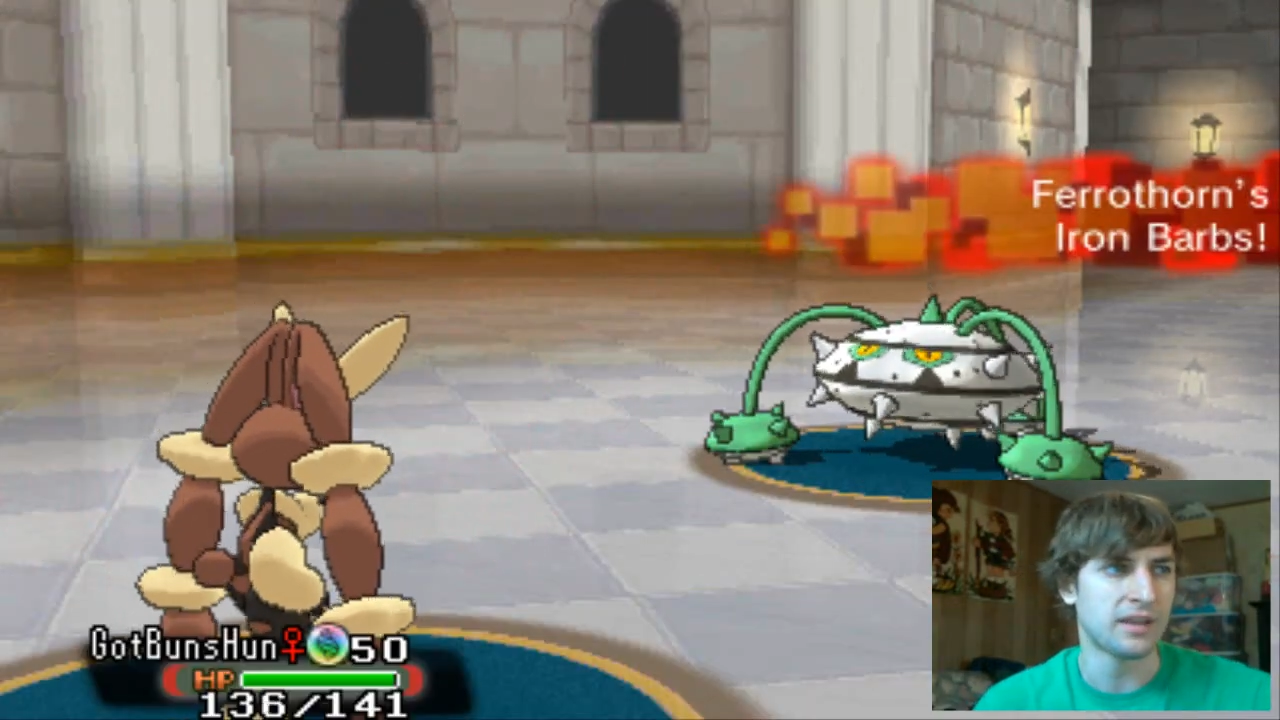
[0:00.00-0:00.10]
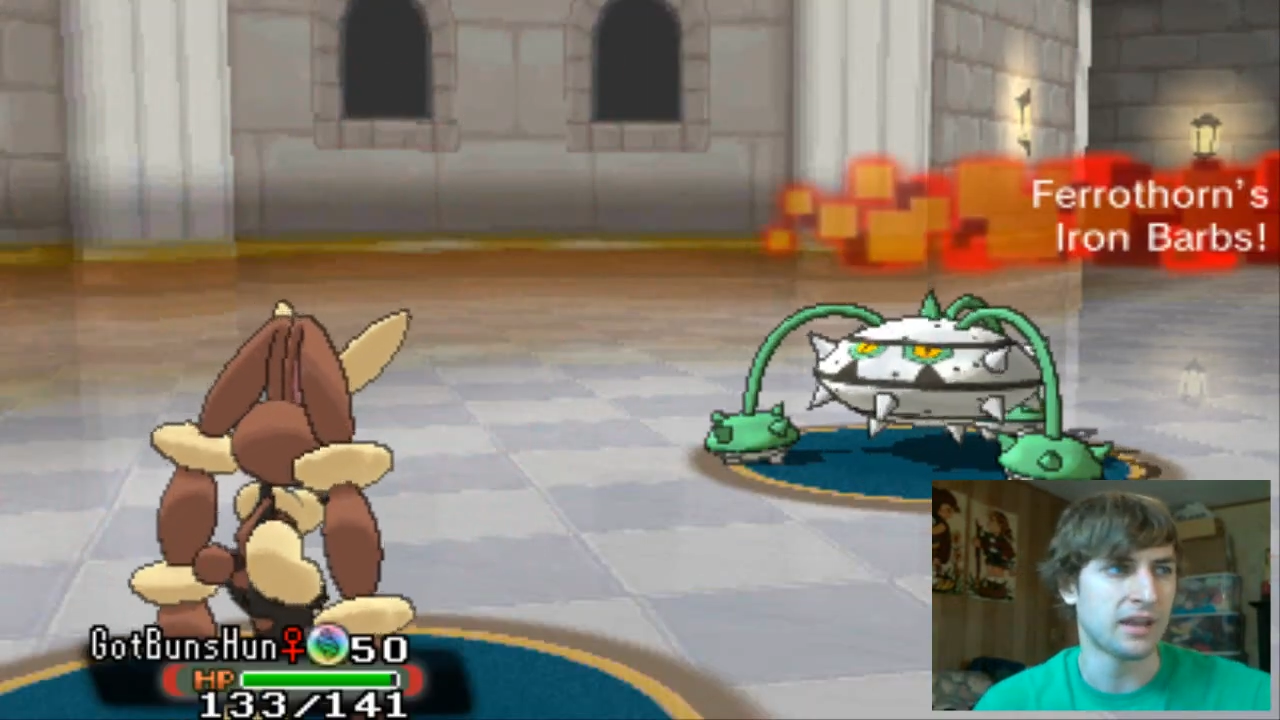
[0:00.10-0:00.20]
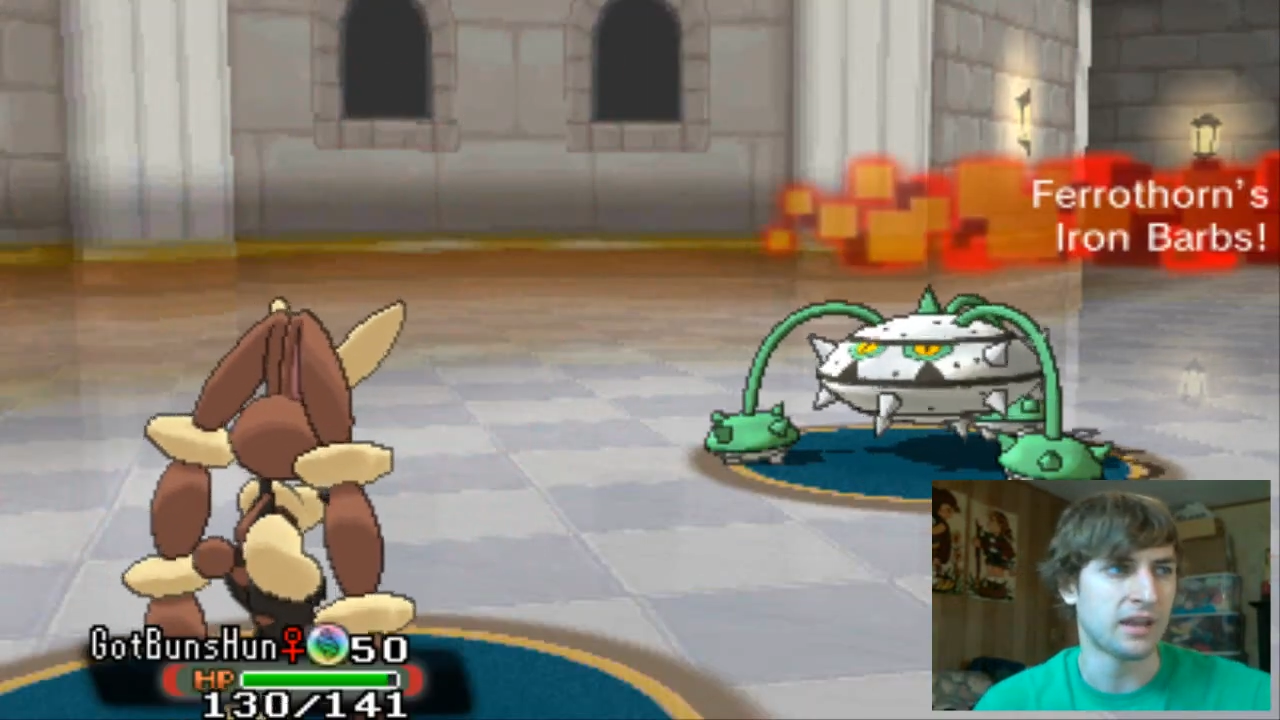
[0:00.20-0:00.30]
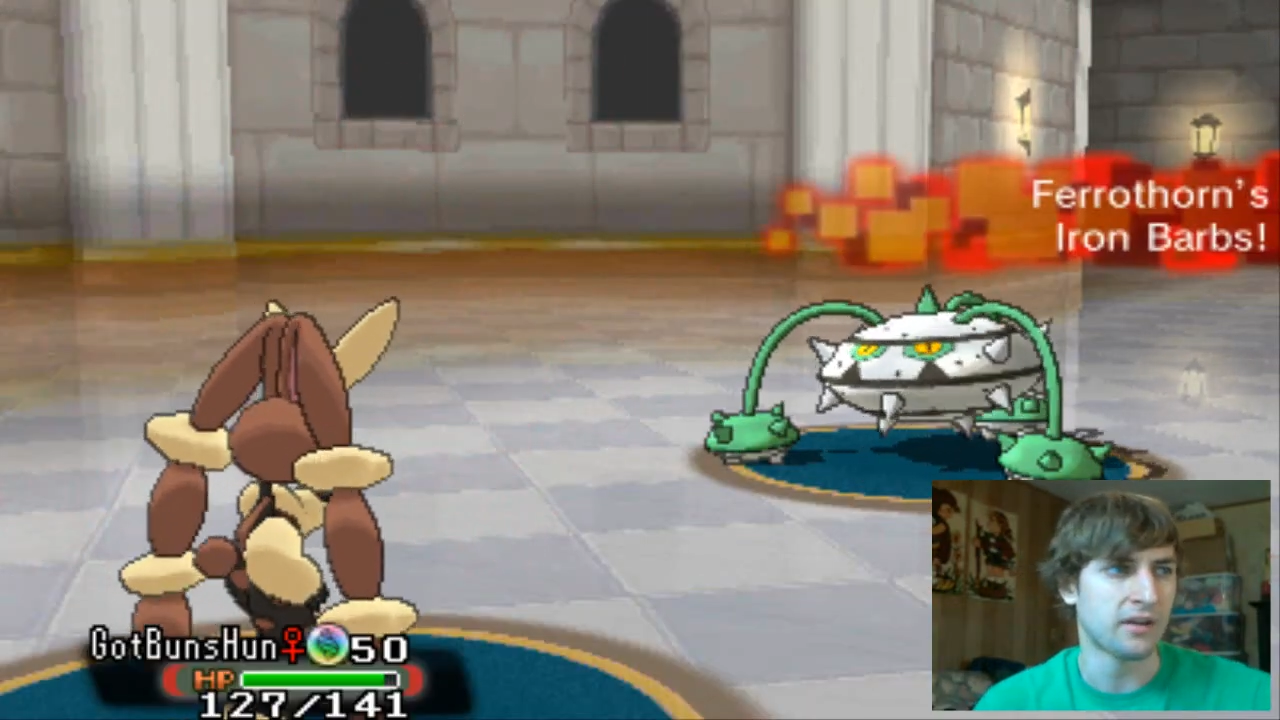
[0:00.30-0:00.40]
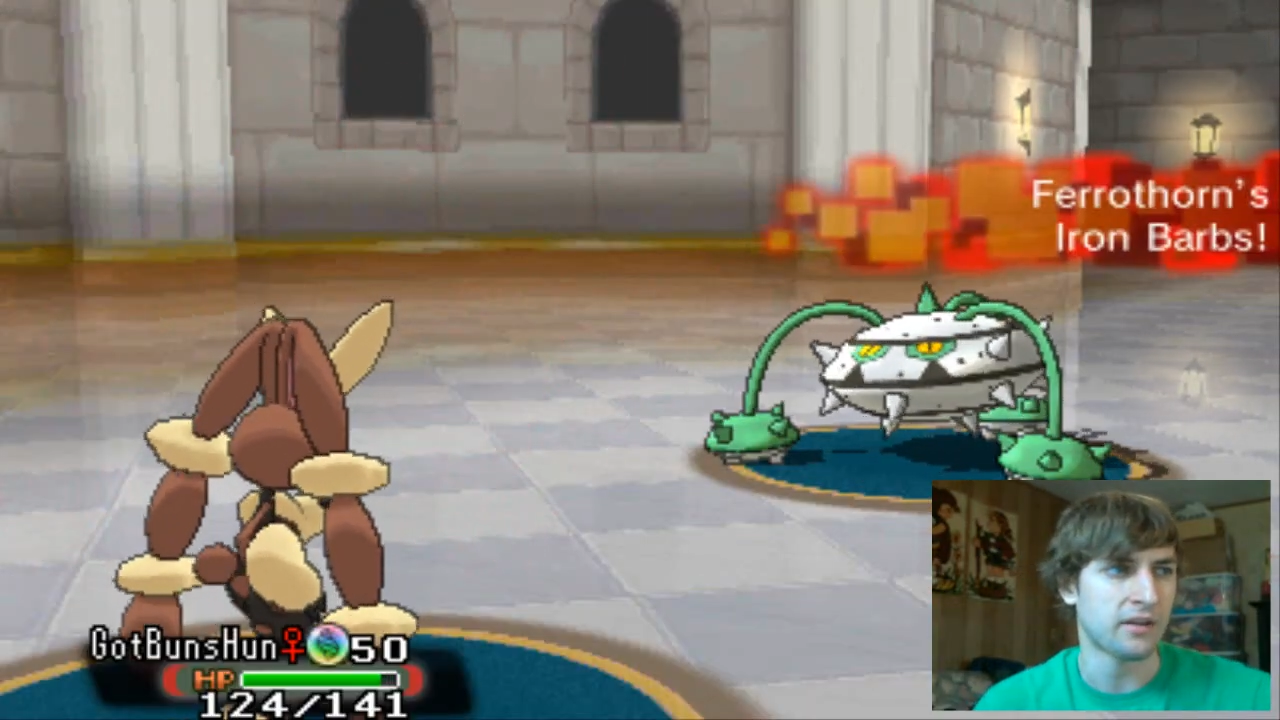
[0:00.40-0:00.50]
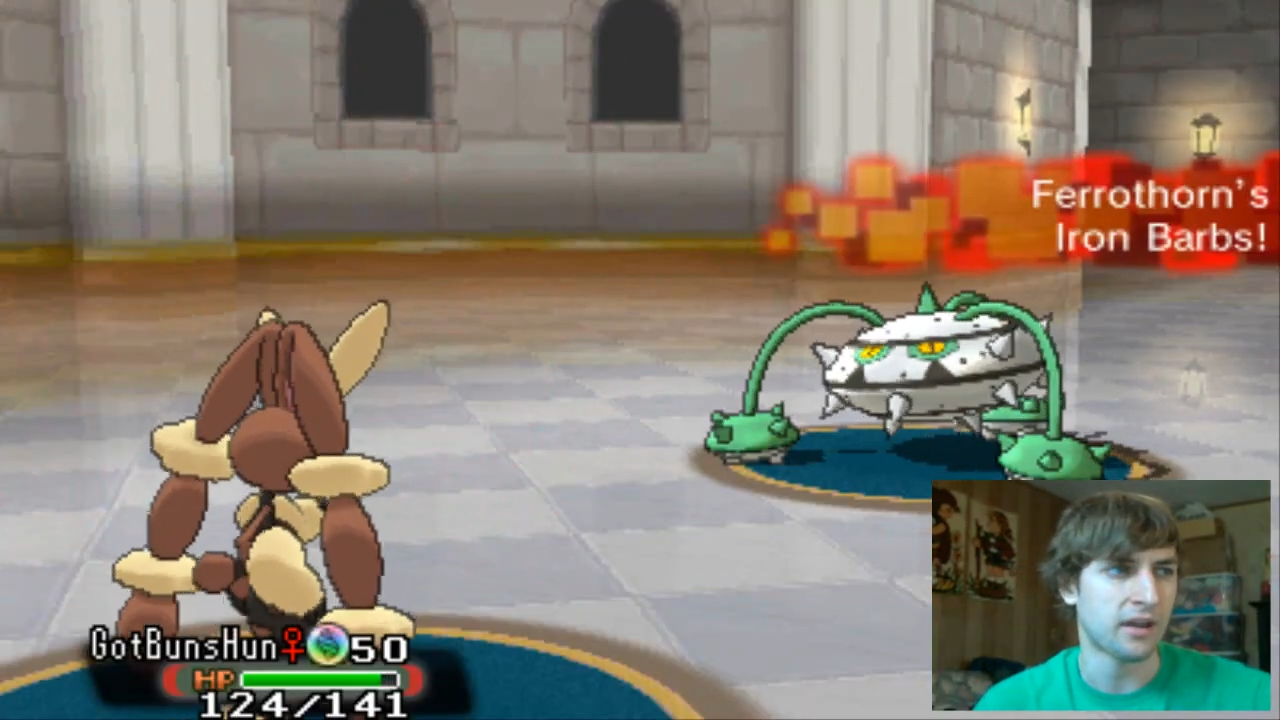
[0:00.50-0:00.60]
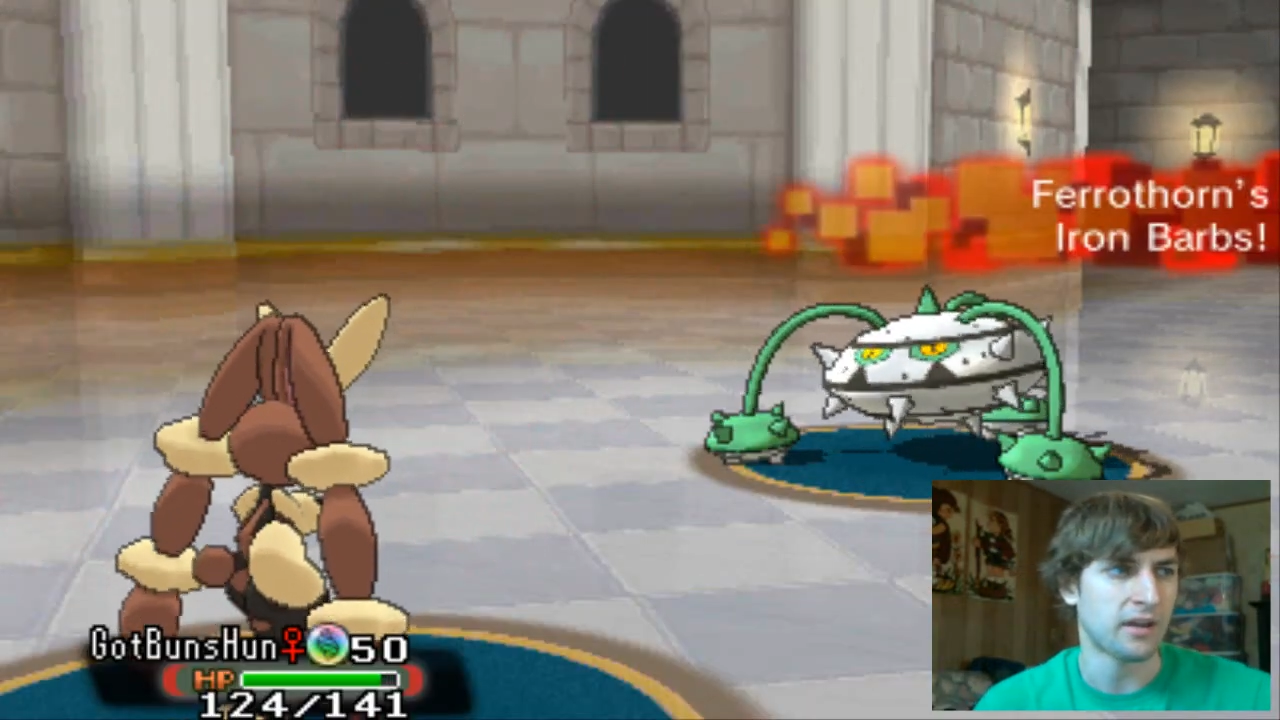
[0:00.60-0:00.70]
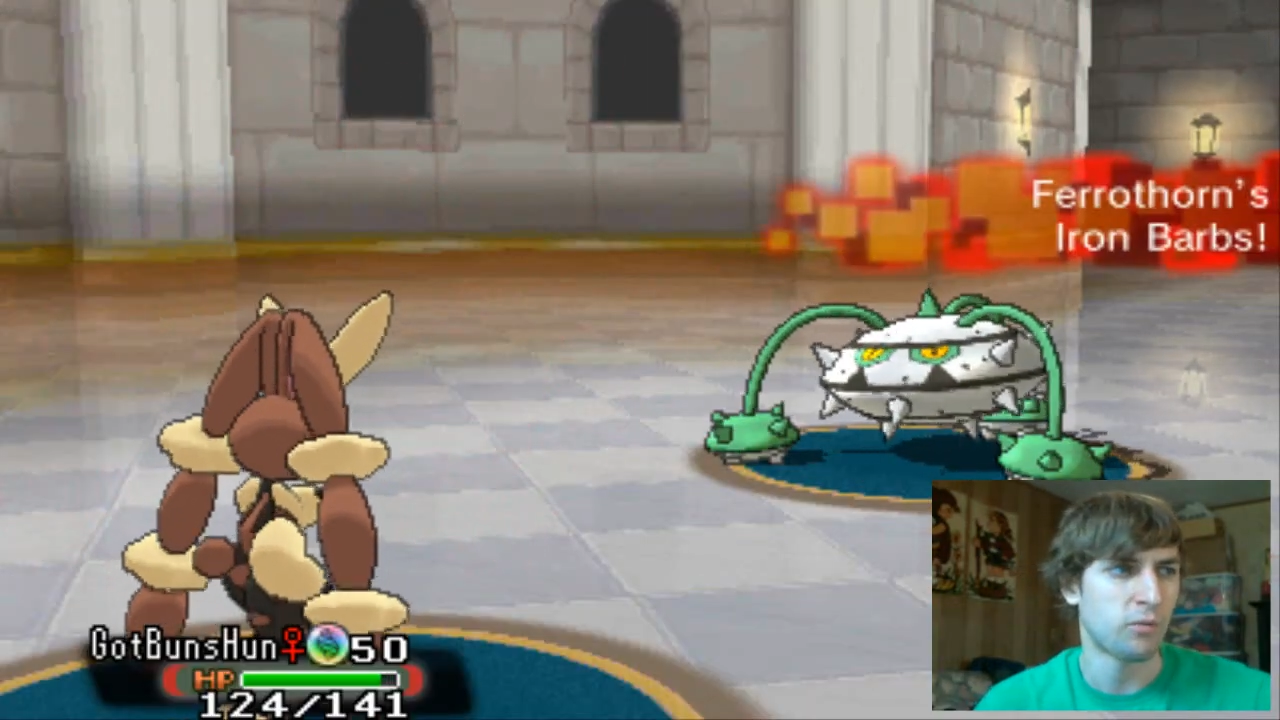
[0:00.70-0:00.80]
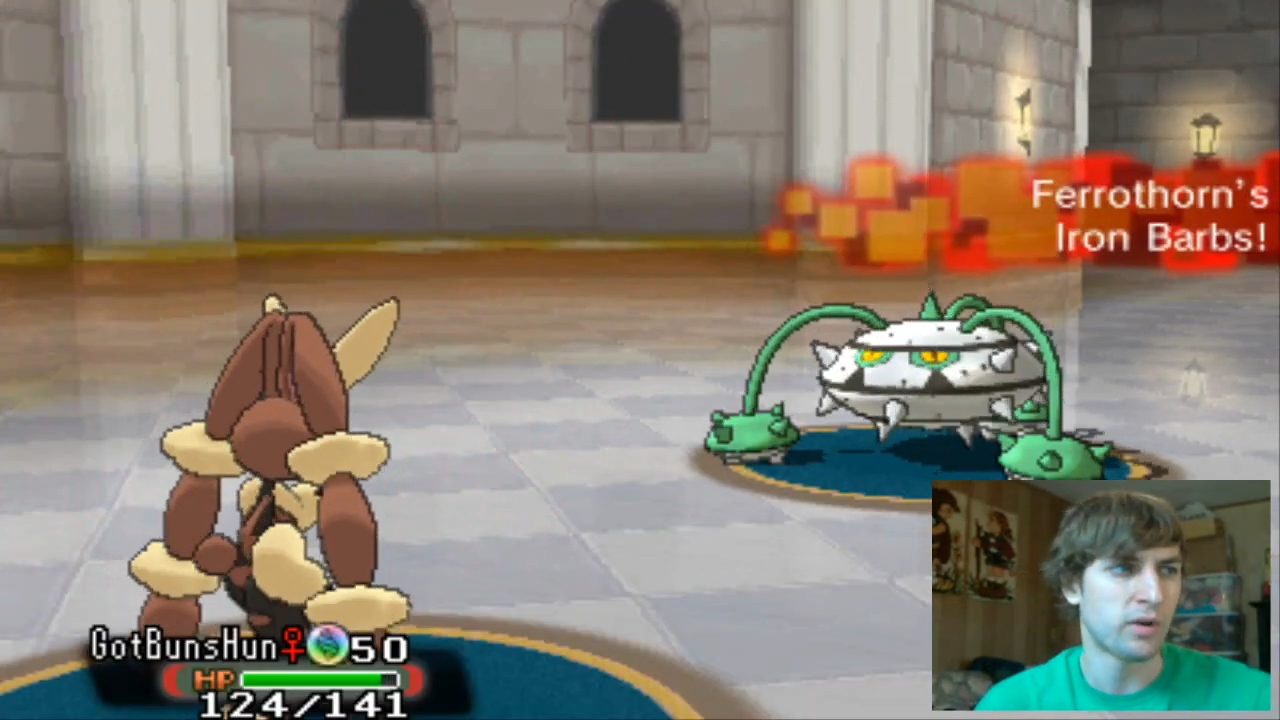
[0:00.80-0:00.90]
Yeah. Okay.